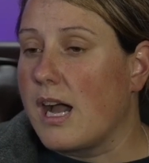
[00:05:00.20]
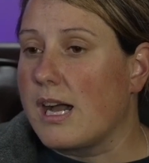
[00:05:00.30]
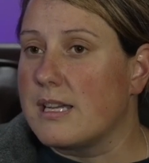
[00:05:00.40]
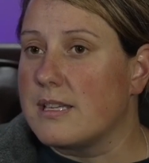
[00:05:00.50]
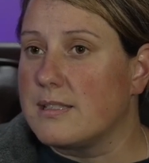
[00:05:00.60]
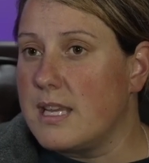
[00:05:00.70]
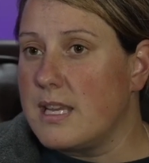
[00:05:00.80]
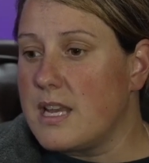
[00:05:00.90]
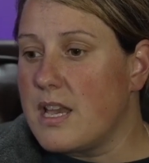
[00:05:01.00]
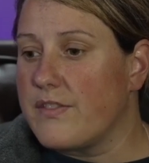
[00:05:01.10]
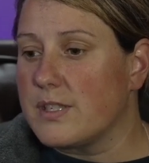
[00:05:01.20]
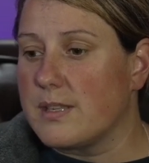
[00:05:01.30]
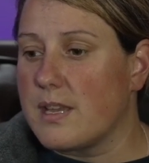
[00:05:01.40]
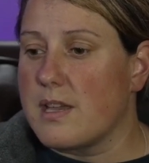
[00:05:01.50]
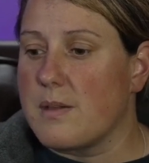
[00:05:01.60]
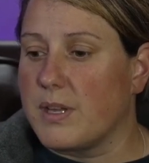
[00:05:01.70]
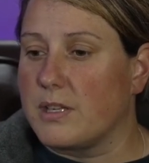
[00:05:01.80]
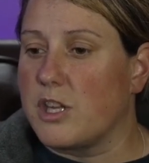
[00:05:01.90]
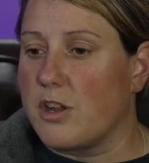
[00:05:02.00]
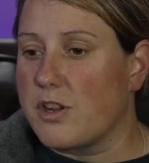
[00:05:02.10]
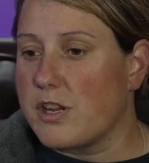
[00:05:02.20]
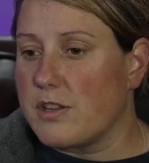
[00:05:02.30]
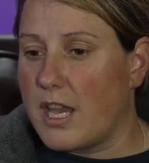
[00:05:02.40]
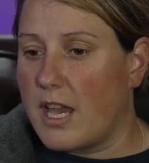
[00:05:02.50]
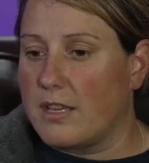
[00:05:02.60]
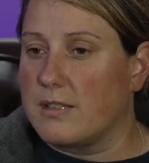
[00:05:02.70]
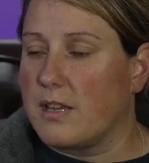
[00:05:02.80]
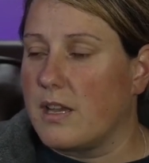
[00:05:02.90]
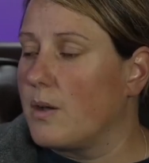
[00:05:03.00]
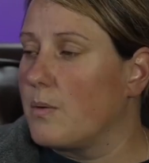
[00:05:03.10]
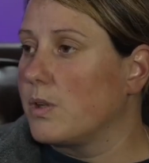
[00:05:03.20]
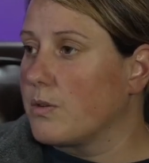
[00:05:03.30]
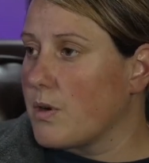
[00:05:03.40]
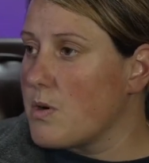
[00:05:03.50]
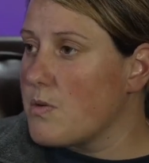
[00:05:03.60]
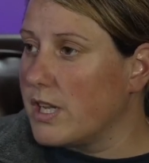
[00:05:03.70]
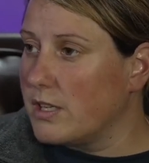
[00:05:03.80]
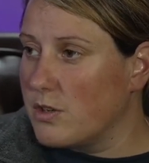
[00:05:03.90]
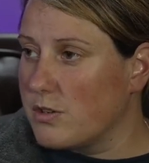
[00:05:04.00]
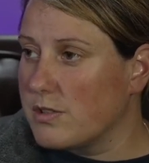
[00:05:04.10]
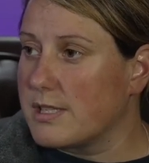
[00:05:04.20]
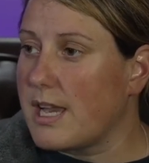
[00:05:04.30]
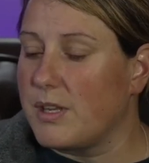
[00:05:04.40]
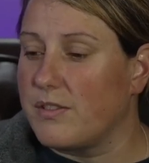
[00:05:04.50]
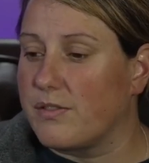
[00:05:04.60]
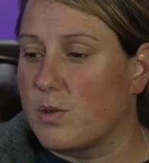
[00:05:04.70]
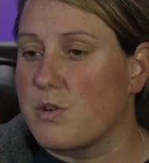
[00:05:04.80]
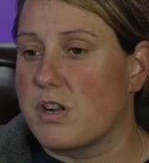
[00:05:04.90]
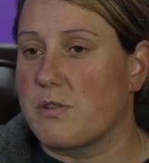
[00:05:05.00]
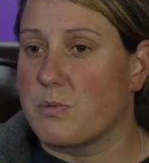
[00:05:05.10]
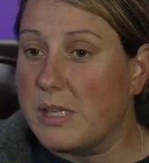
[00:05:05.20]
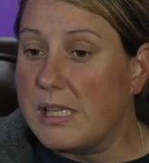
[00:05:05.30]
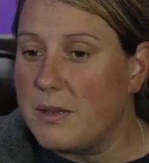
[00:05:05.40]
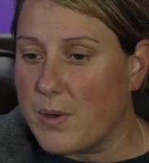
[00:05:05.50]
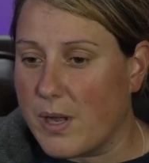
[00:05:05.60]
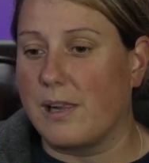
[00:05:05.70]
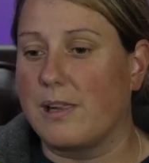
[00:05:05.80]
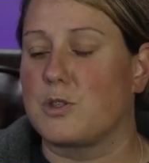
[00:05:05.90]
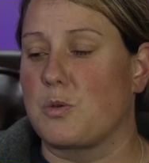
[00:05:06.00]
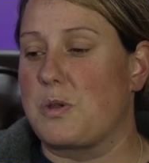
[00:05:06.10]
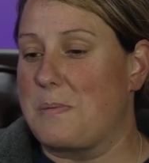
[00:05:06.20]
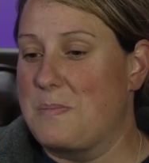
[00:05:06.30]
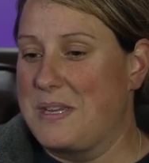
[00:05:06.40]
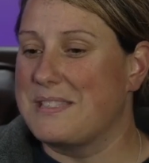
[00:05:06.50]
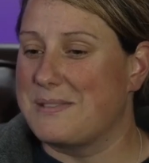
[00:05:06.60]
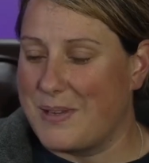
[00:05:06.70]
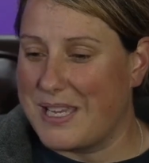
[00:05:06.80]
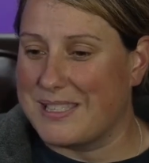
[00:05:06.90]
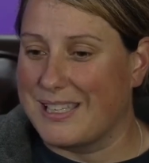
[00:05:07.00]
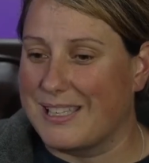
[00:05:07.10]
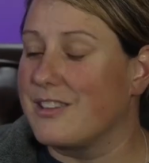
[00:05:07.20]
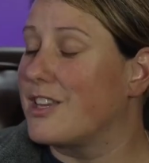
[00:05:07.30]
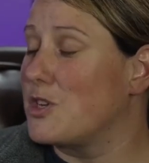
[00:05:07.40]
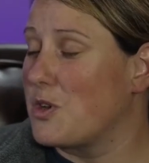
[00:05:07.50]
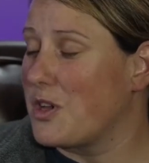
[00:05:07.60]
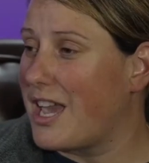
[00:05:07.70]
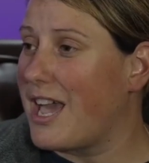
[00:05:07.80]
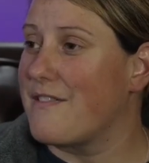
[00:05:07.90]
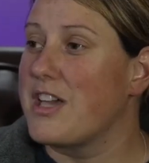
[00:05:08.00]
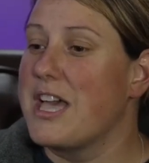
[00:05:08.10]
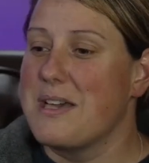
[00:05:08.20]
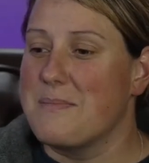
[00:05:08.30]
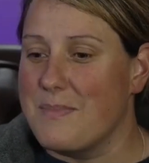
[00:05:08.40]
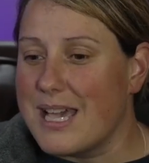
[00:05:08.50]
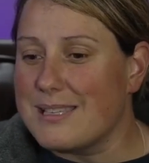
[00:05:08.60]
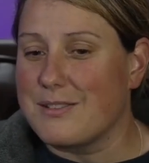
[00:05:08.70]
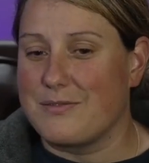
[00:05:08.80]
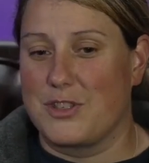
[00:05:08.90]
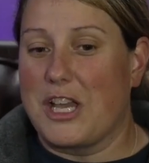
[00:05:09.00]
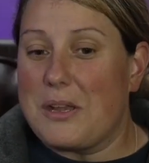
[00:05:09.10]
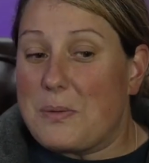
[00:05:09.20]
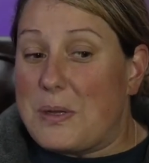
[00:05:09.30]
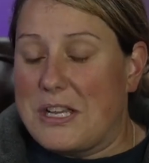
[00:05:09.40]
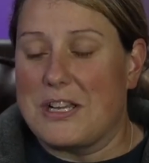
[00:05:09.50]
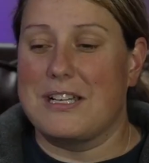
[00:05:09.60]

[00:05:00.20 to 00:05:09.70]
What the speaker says: C-dif is a bacteria that will grow in your tummy floor really well. So it means basically that you're going to have massive diarrhea.